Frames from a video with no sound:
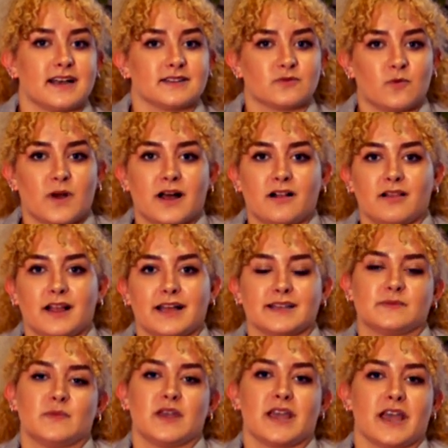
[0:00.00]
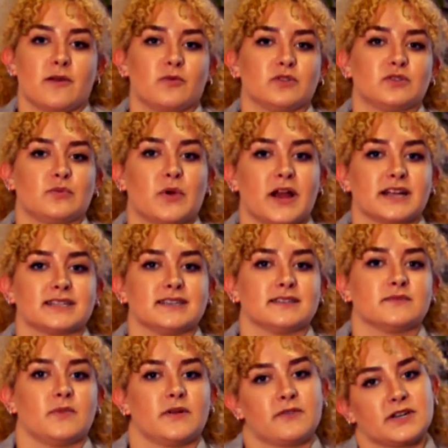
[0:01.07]
as well as being able to
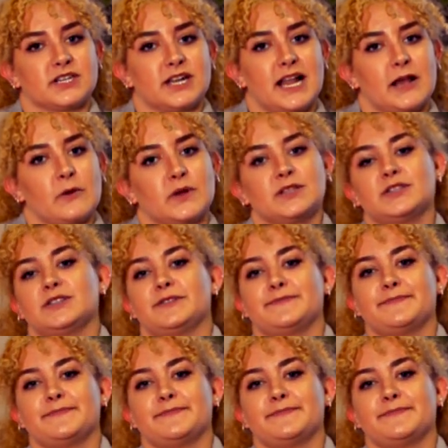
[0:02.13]
practice my Russian language.